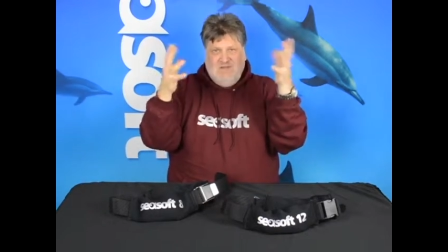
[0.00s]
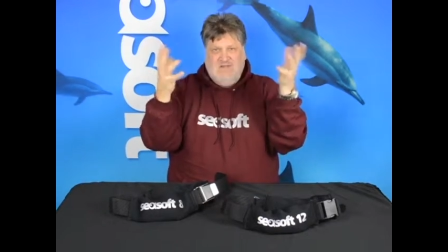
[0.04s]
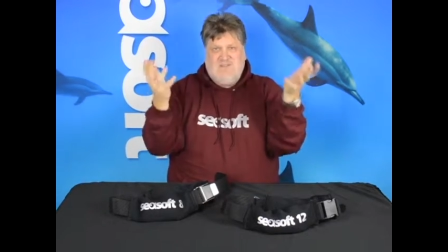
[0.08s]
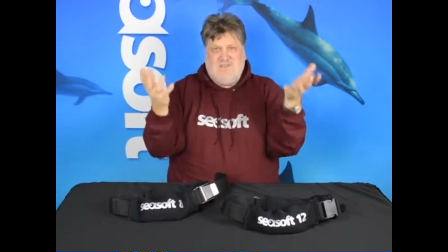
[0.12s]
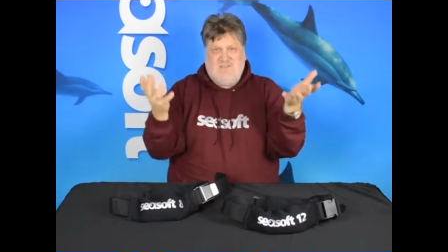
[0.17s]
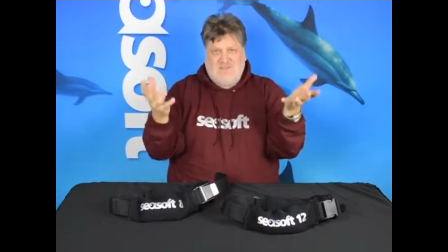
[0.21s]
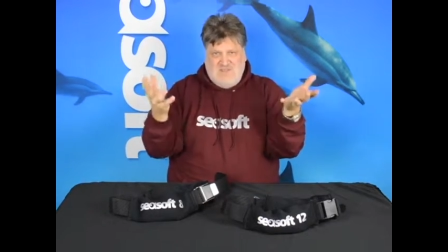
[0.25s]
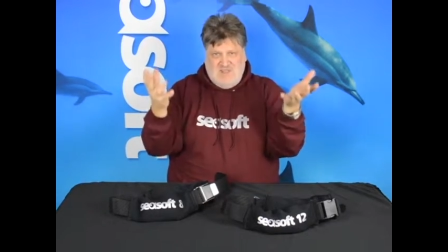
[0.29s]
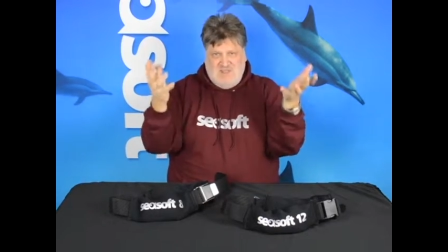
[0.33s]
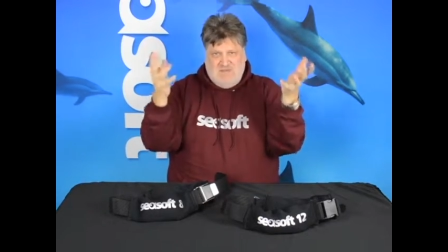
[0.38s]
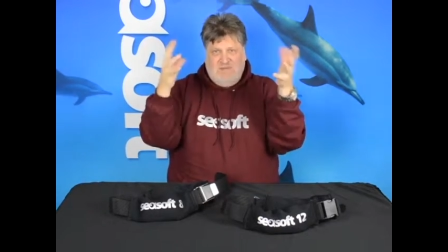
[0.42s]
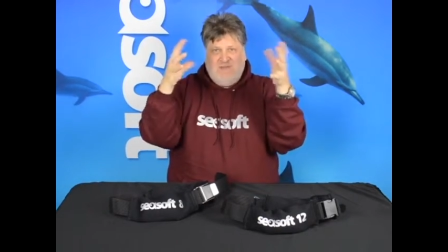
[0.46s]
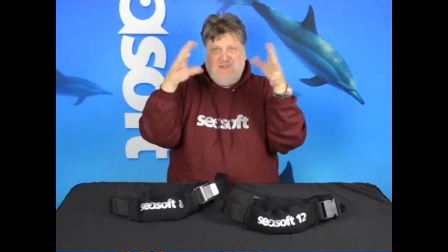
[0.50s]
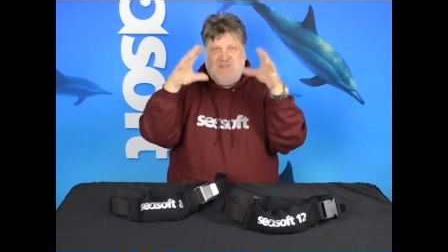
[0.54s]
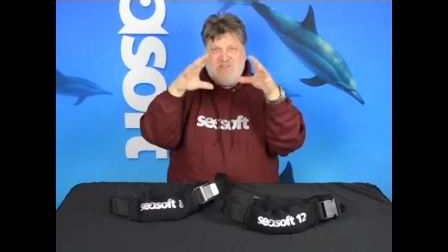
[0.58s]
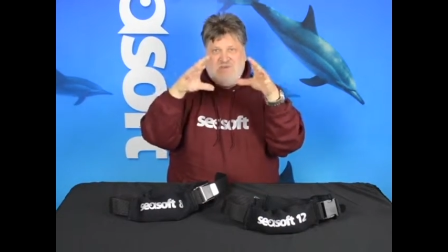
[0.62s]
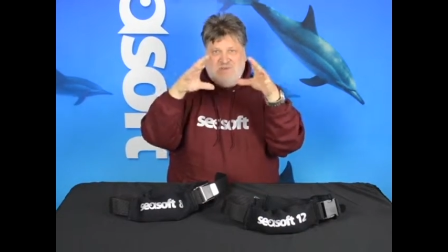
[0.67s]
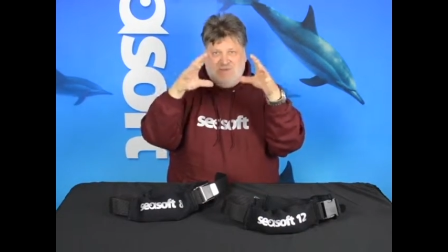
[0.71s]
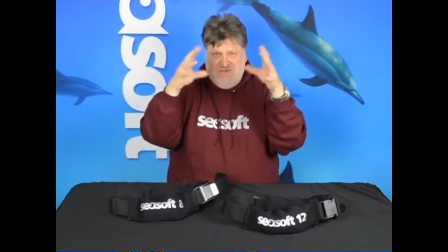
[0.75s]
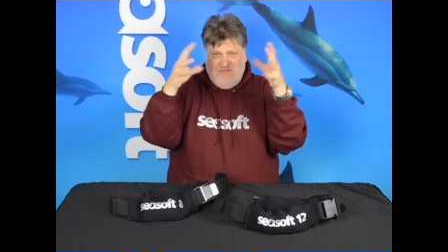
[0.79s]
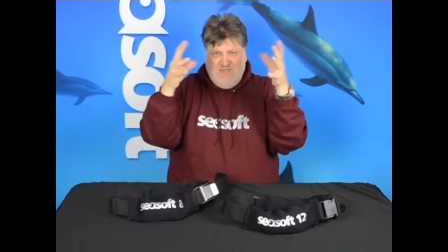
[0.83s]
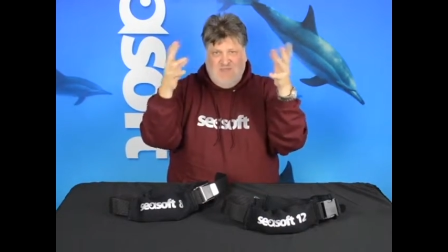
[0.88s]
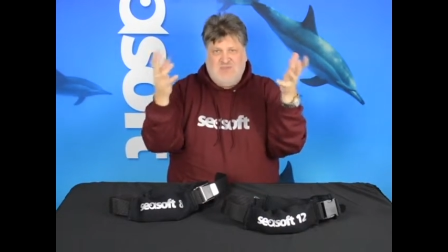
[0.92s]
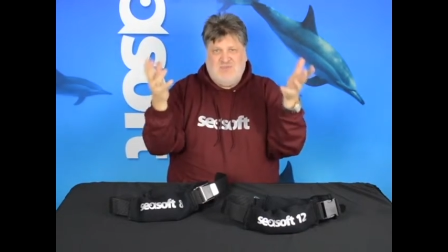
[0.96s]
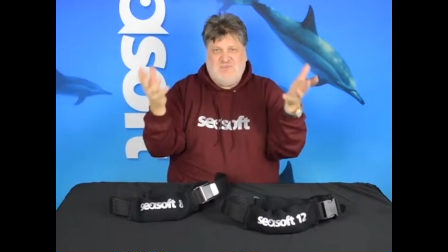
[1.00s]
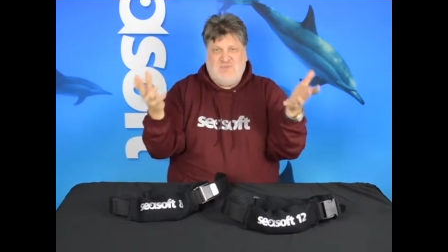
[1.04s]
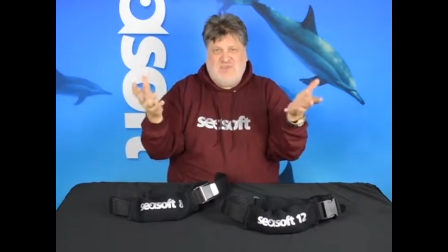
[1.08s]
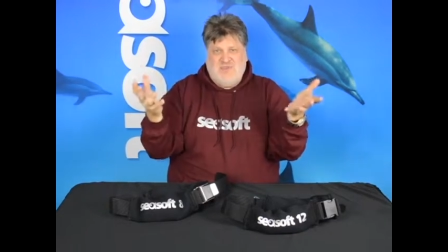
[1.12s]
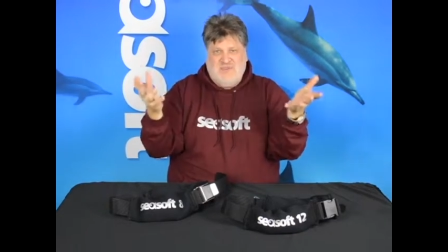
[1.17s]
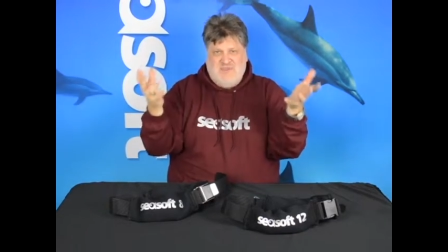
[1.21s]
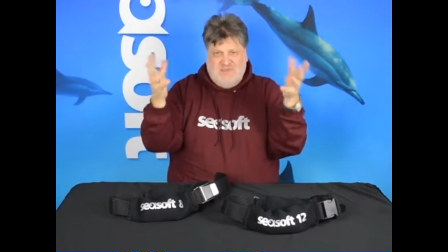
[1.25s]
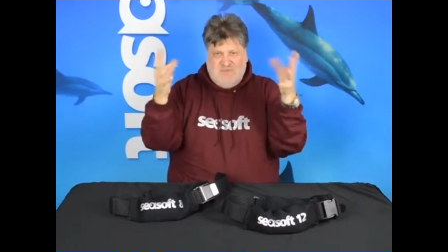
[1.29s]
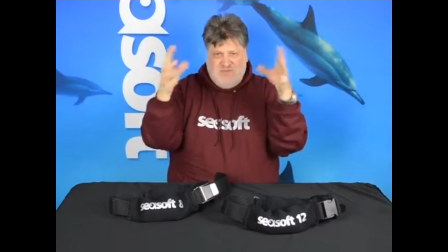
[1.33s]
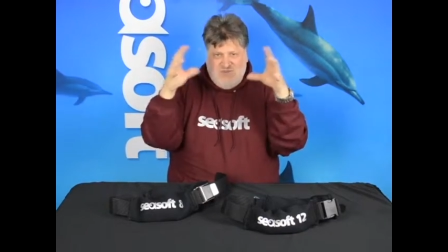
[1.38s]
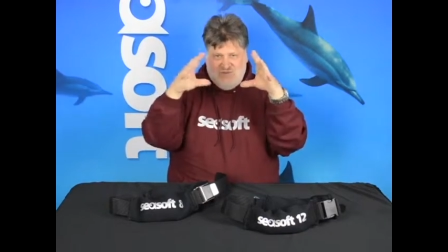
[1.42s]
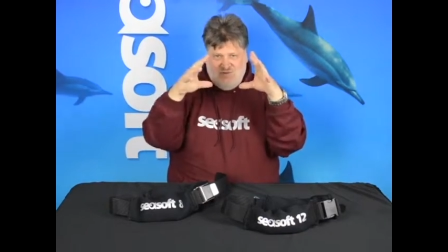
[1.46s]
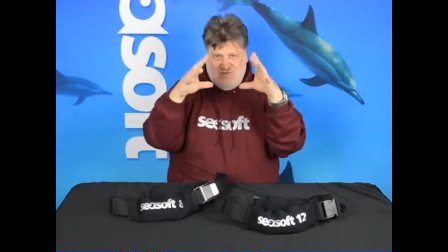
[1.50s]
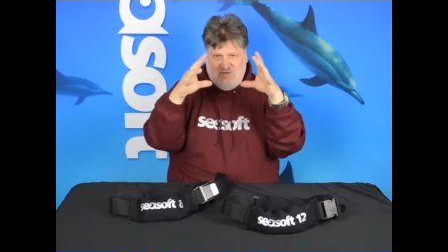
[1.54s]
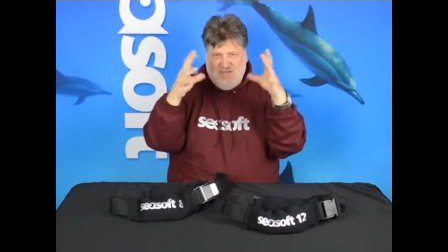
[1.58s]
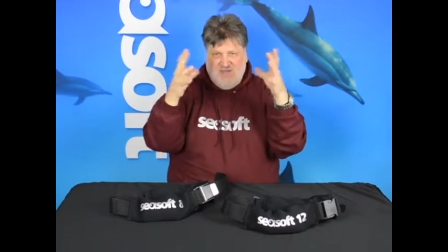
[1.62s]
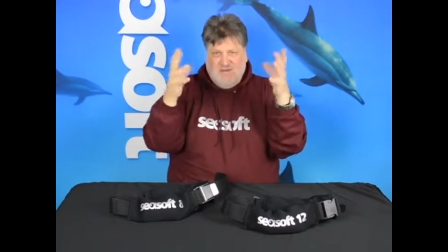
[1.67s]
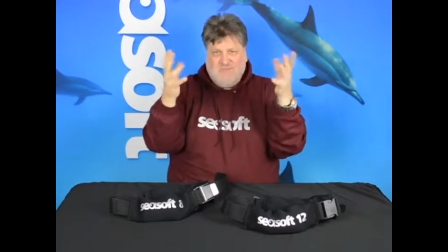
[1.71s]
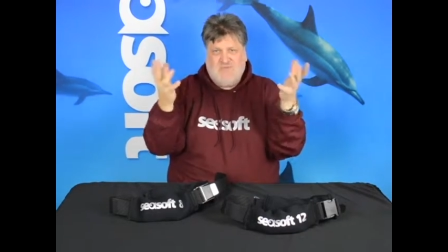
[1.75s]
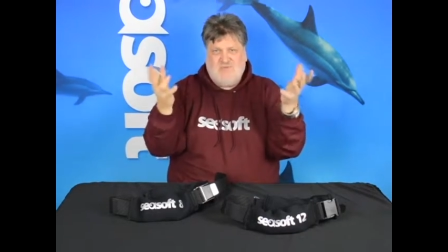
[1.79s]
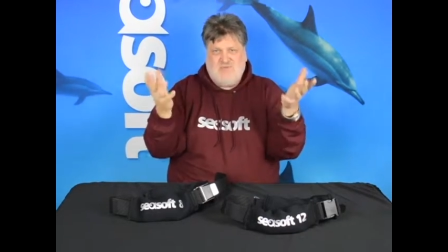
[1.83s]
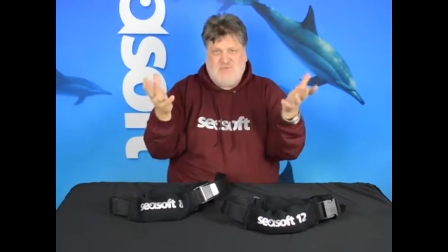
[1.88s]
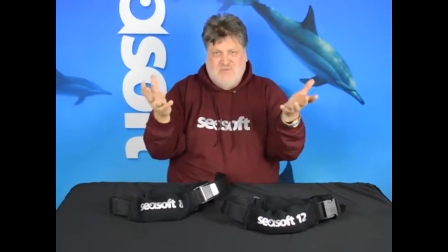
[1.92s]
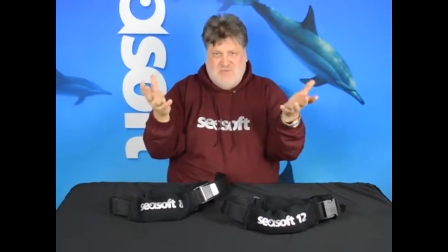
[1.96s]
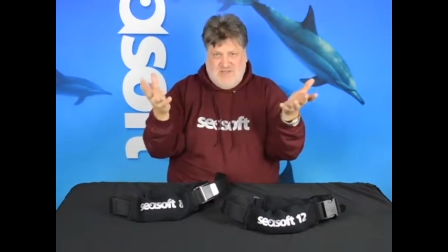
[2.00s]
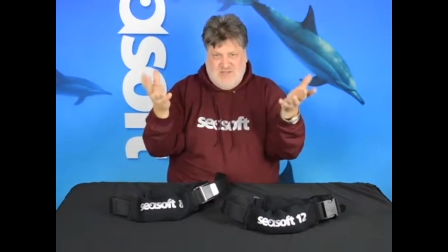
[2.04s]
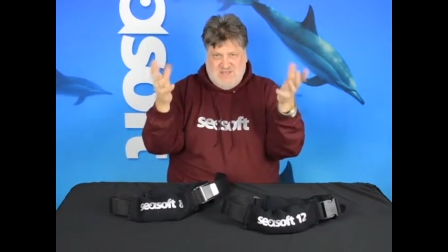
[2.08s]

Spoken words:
it's going to be doing this against your hips or